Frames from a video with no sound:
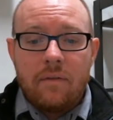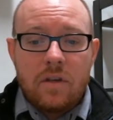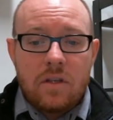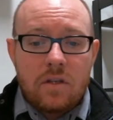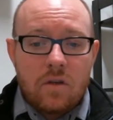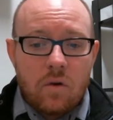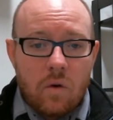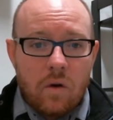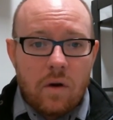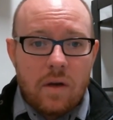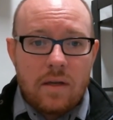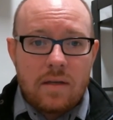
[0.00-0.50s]

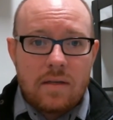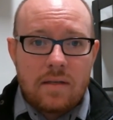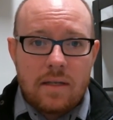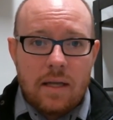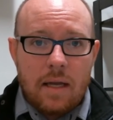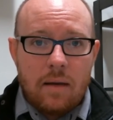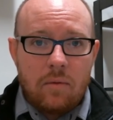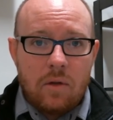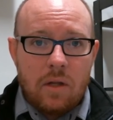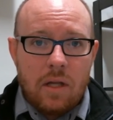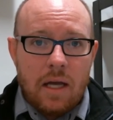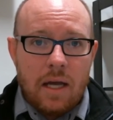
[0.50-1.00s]
inventory is
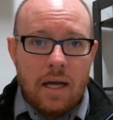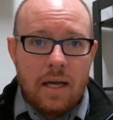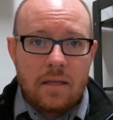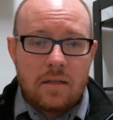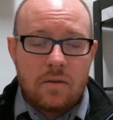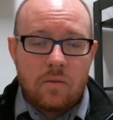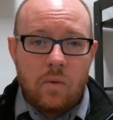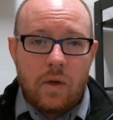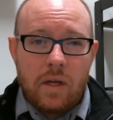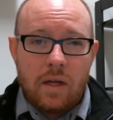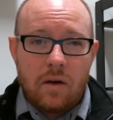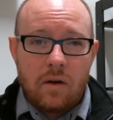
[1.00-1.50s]

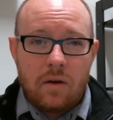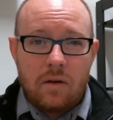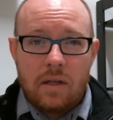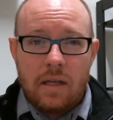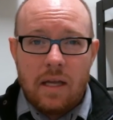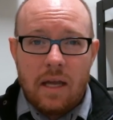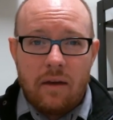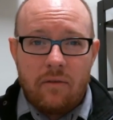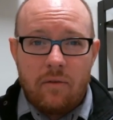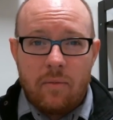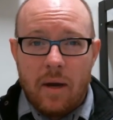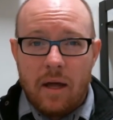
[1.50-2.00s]
stabilized. We
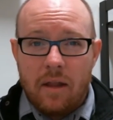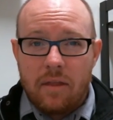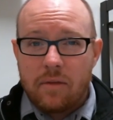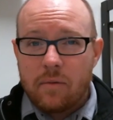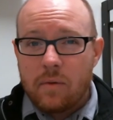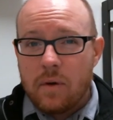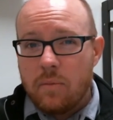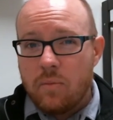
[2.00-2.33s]
currently have about